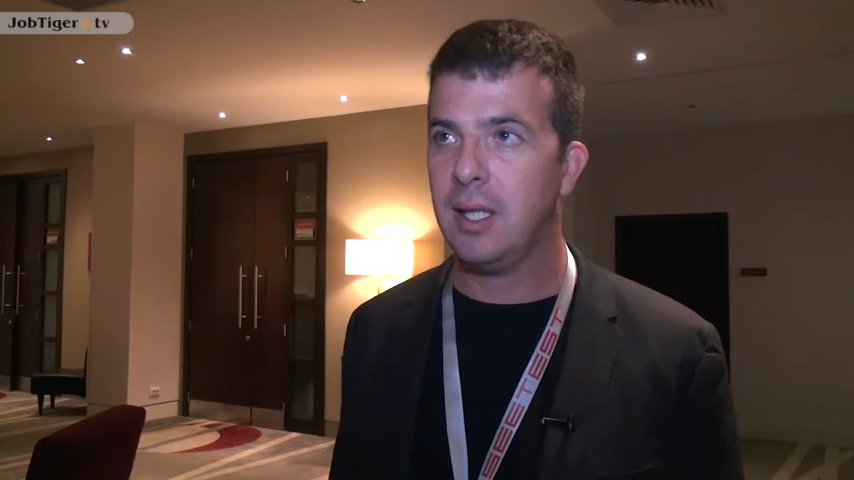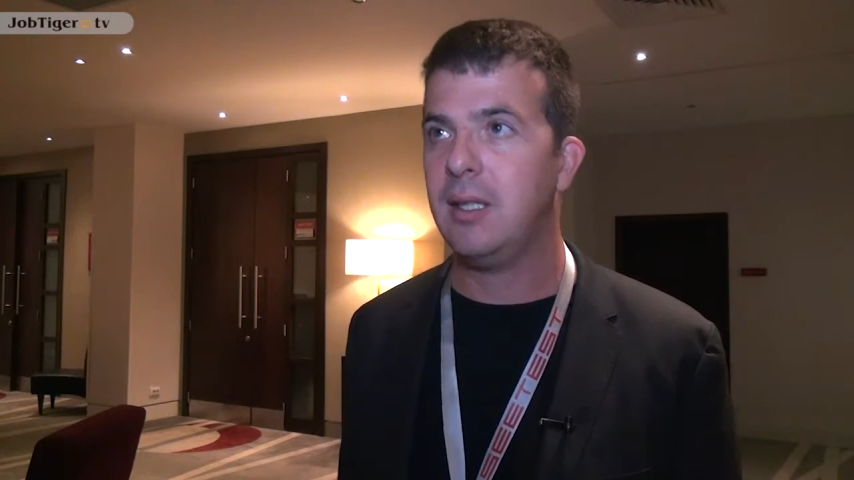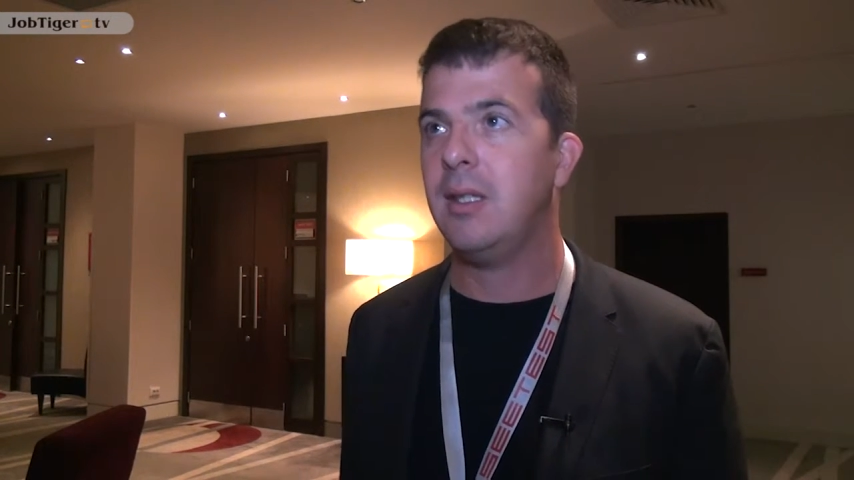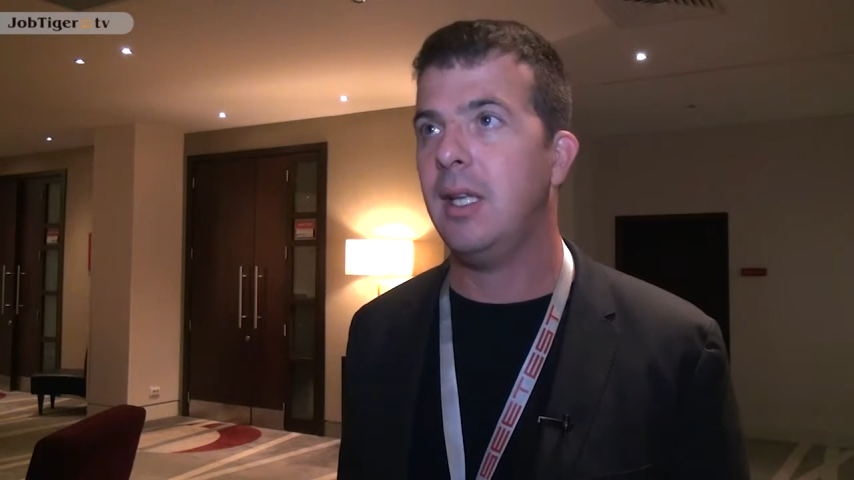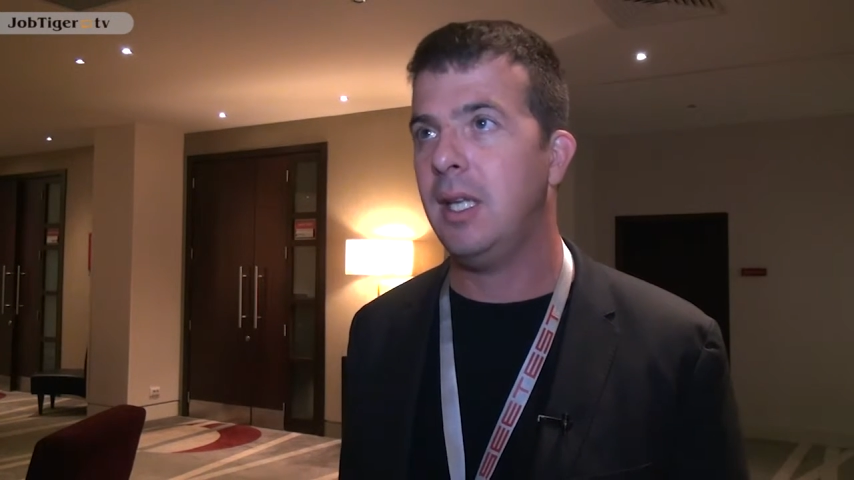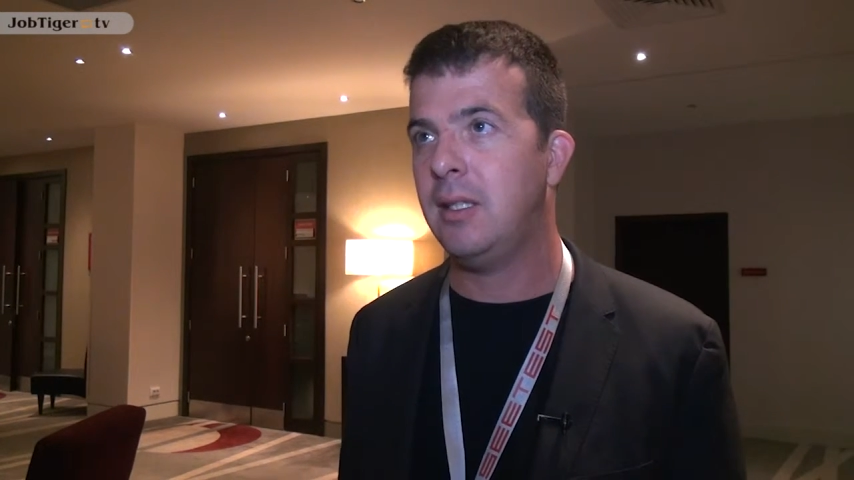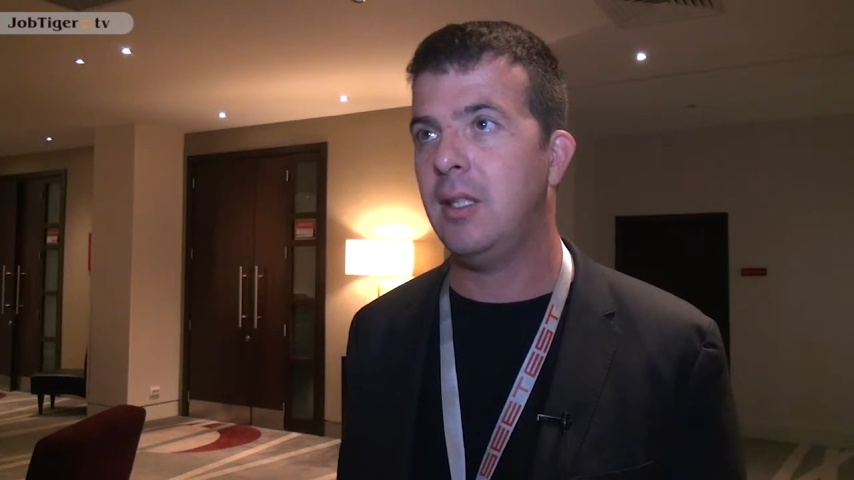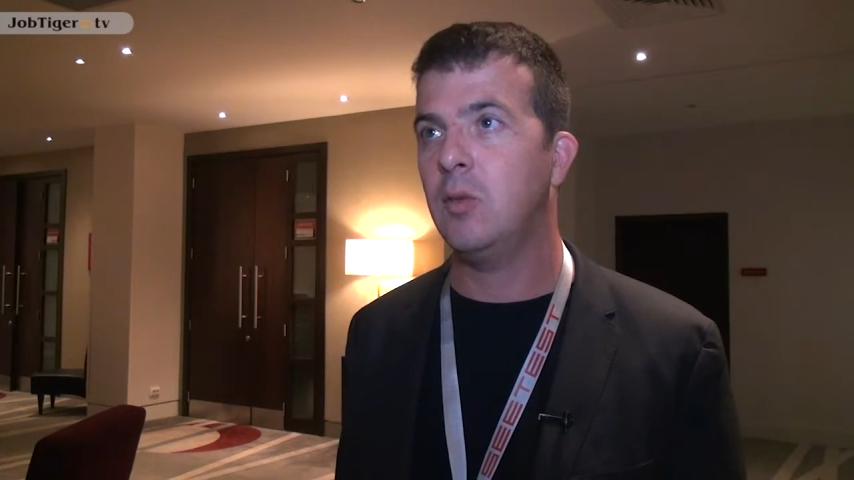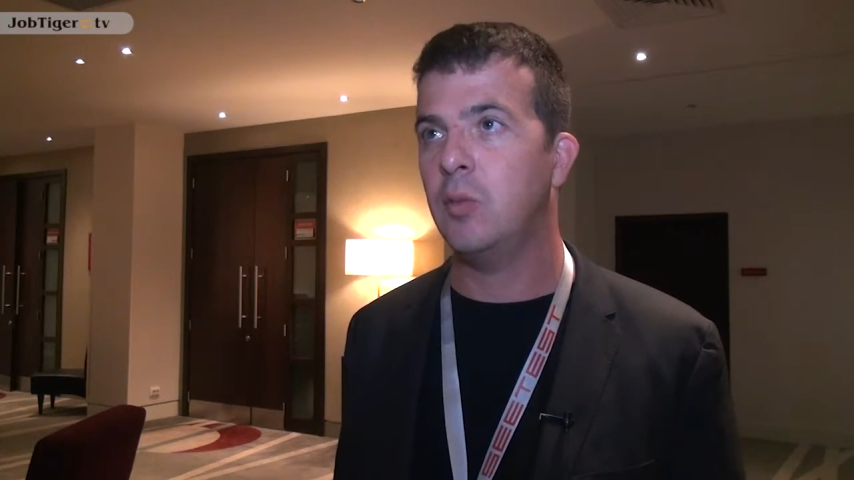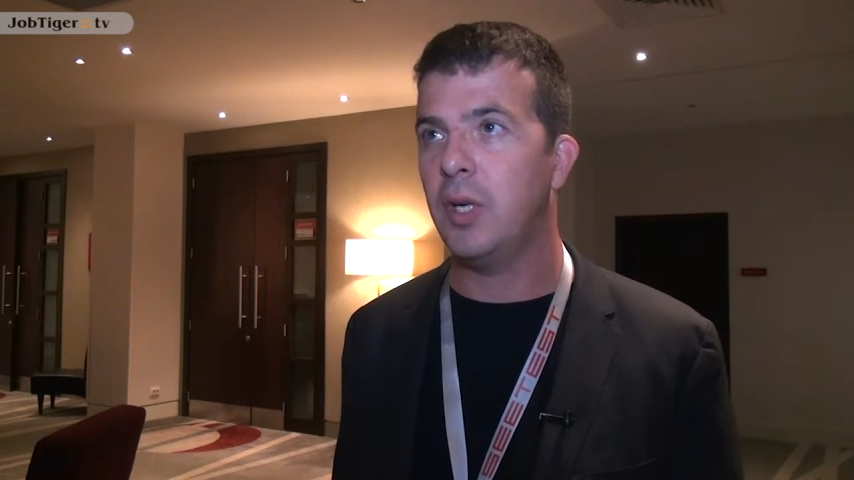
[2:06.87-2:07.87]
that it
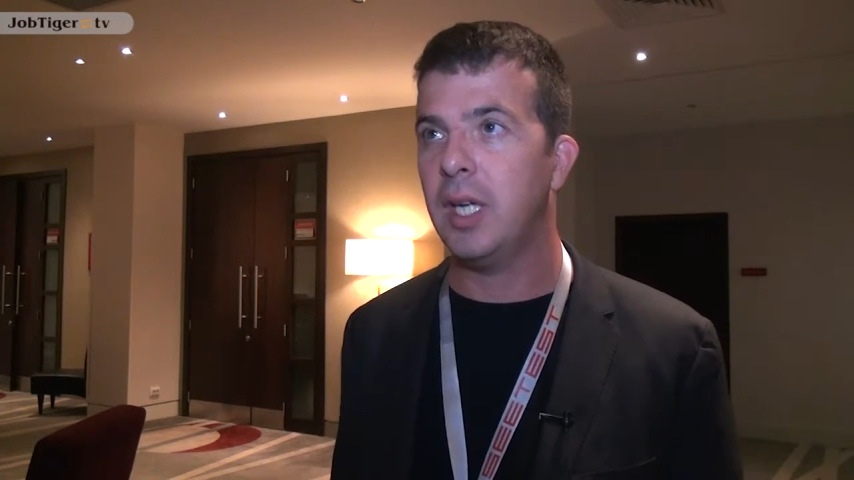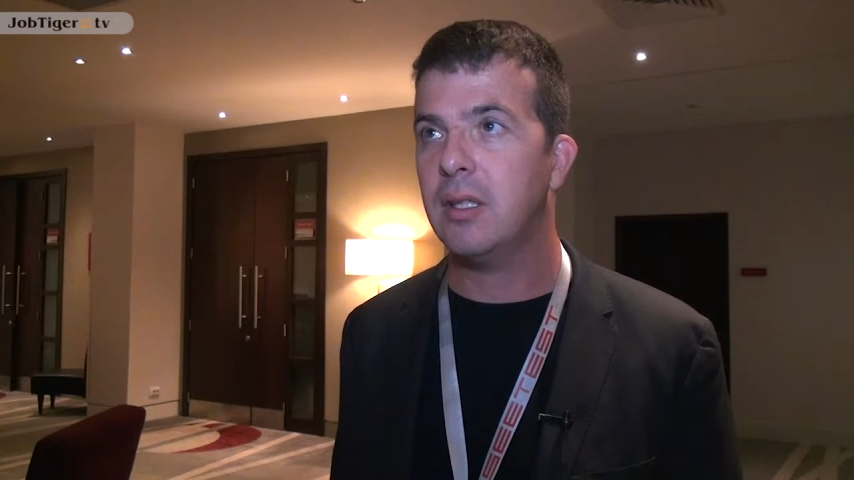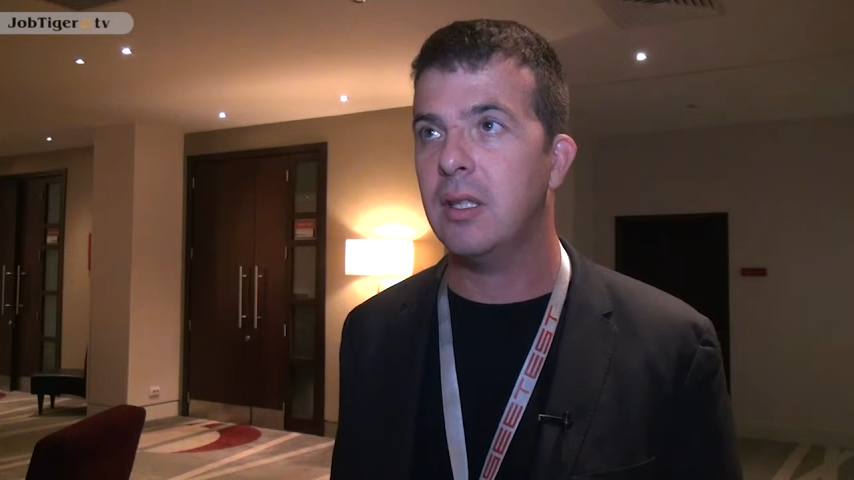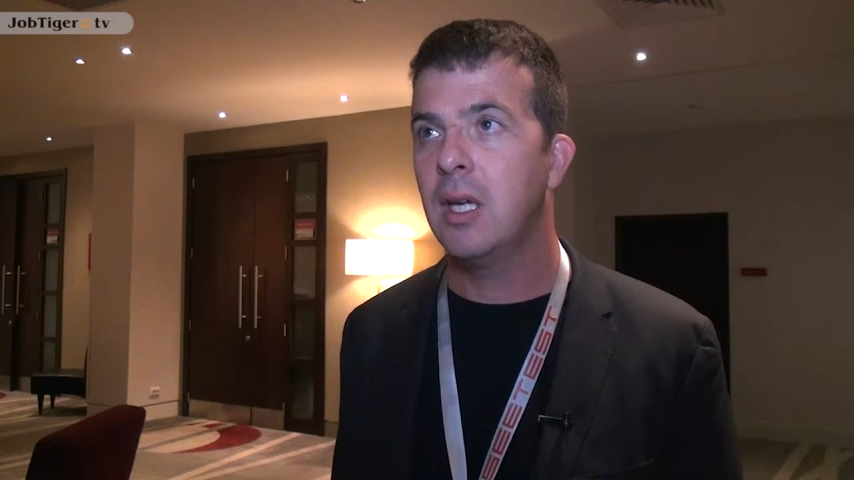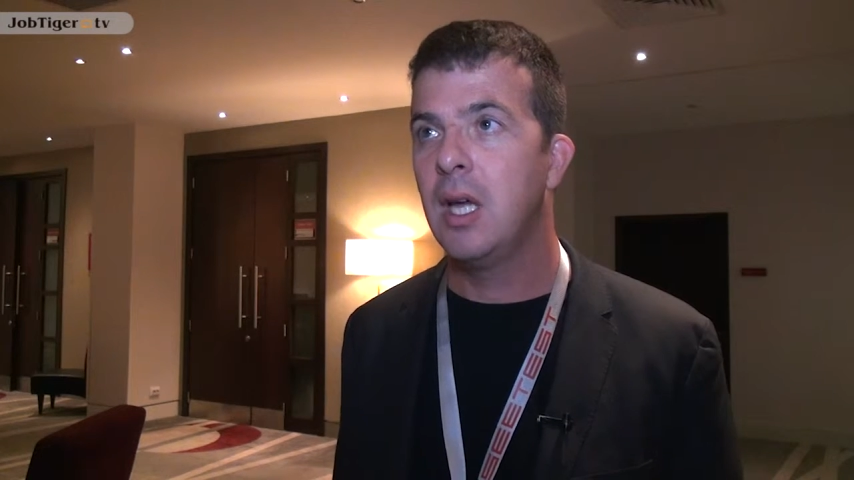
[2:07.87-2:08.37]
didn't break.